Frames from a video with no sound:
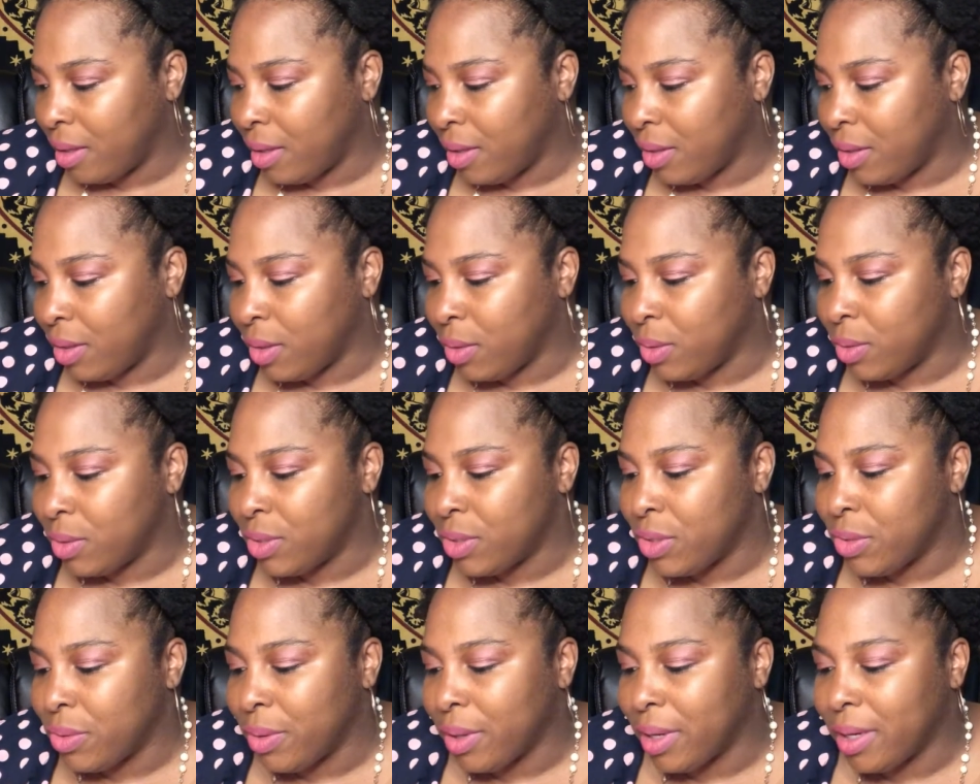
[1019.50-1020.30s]

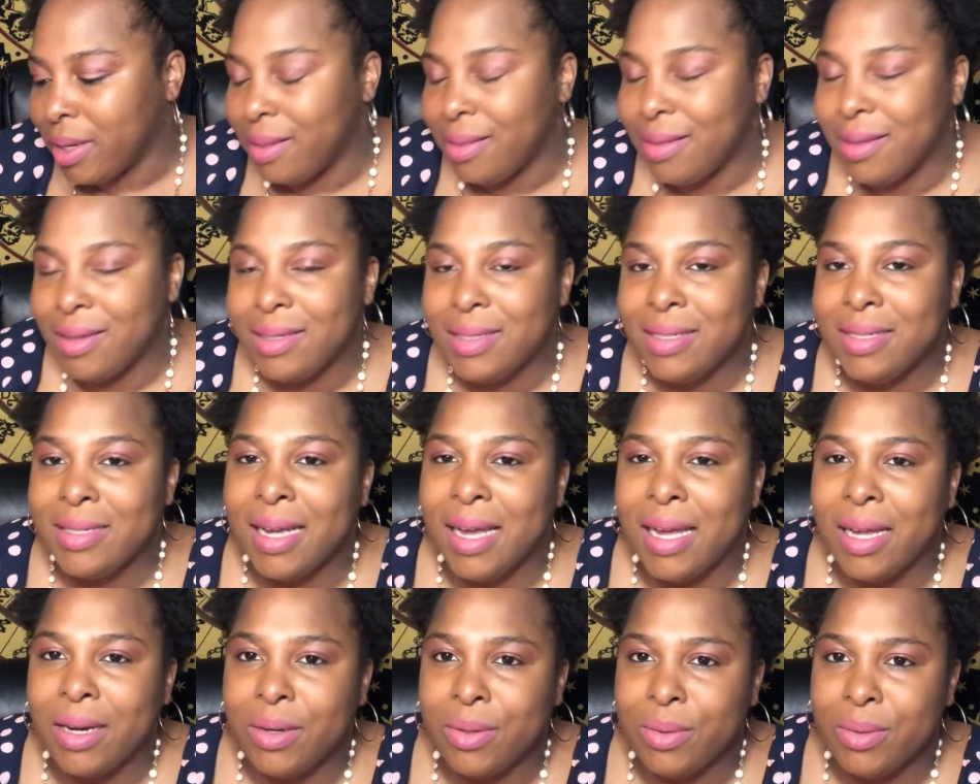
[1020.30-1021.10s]
those who are in the
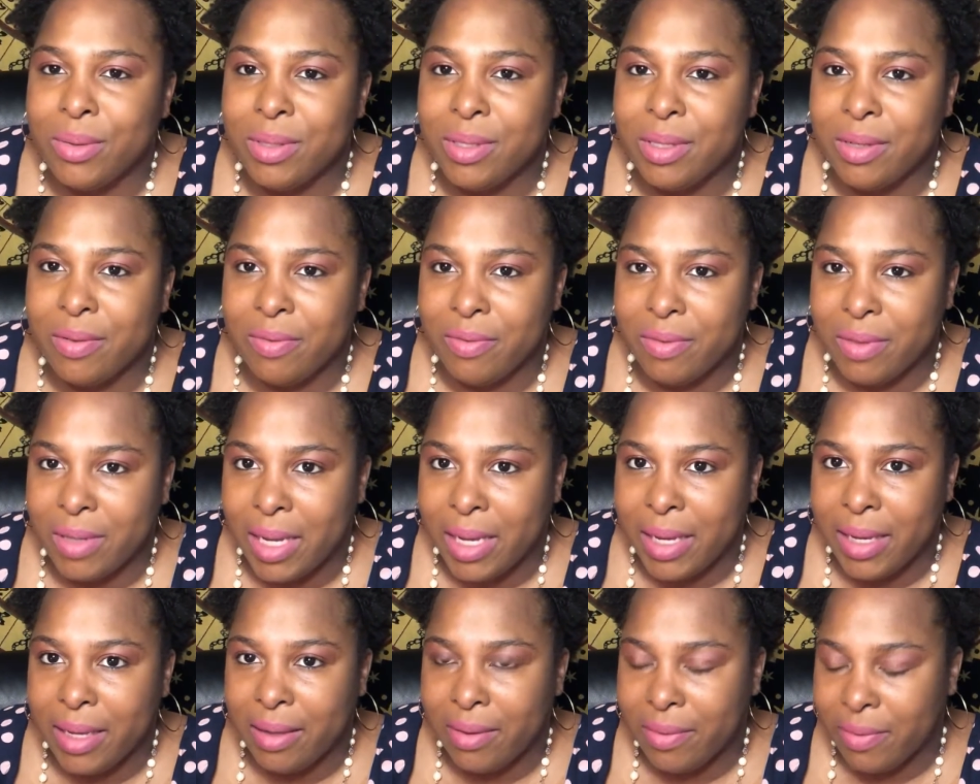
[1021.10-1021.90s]
shadows of
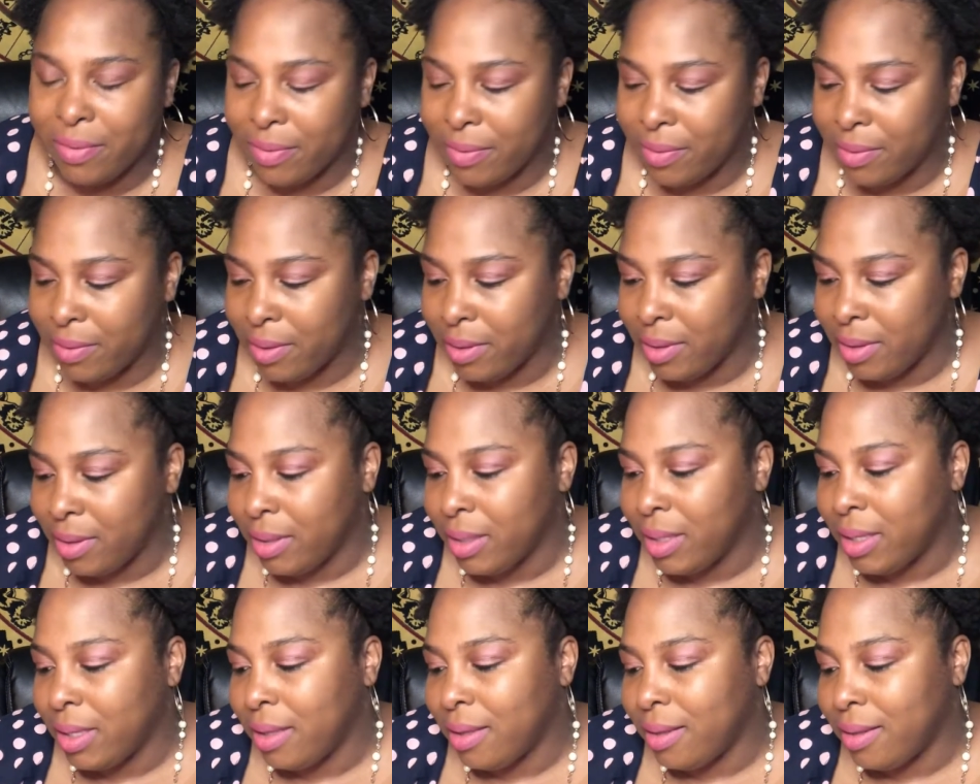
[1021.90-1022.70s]
life,
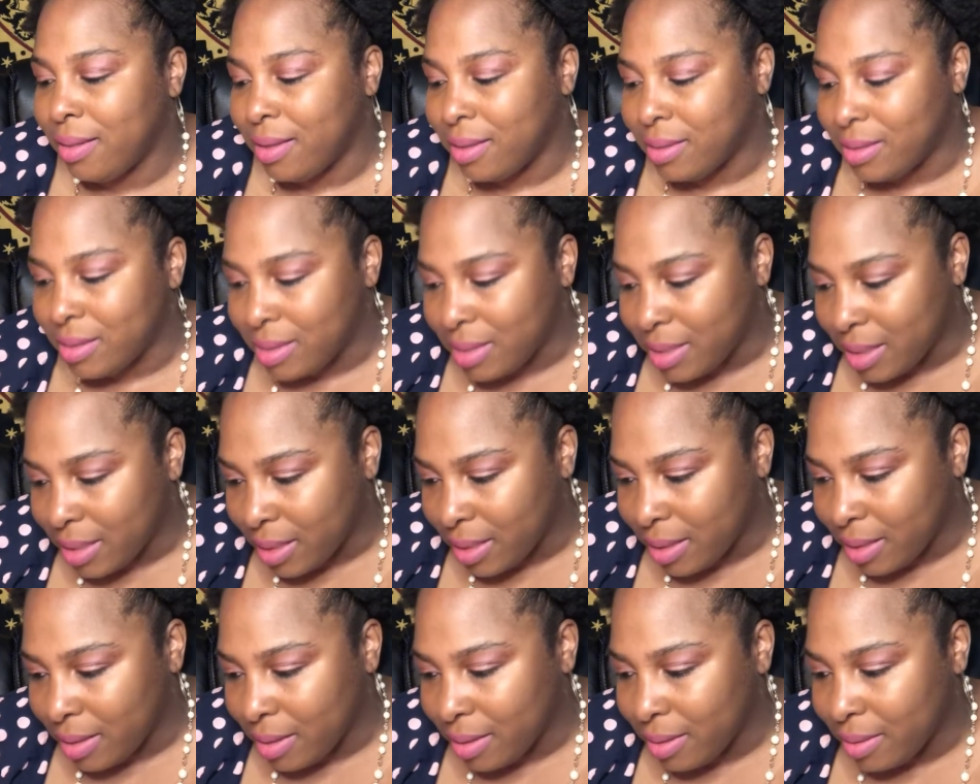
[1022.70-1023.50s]
the
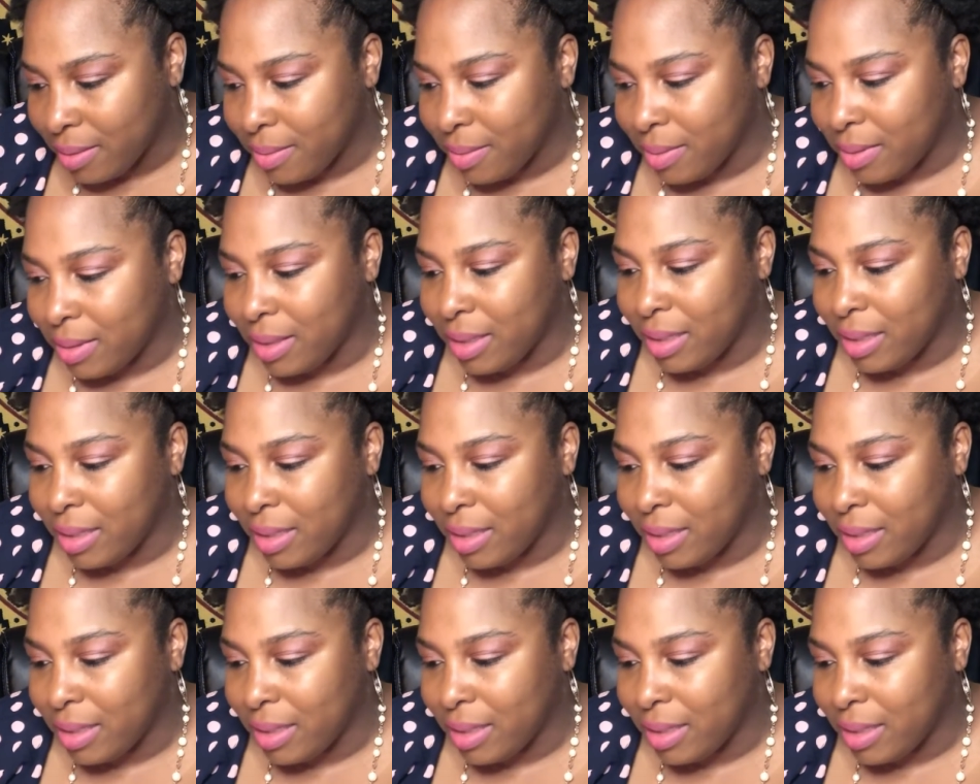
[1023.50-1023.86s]
sick, the